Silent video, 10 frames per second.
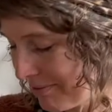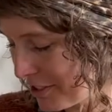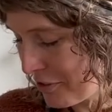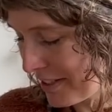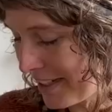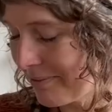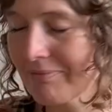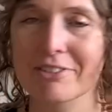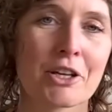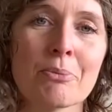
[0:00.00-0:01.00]
It's okay.
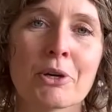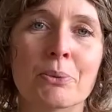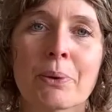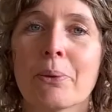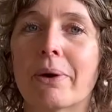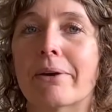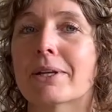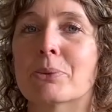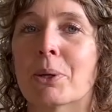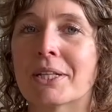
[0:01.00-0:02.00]
Someone will wear
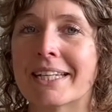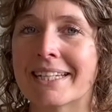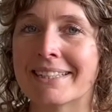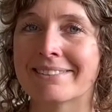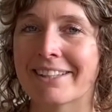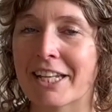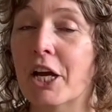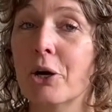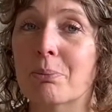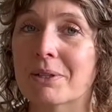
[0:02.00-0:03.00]
it one day, and
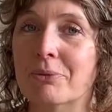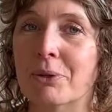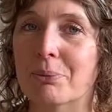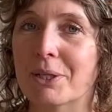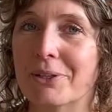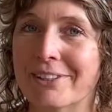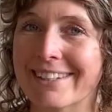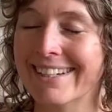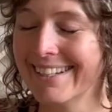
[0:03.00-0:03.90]
I hope it will be her.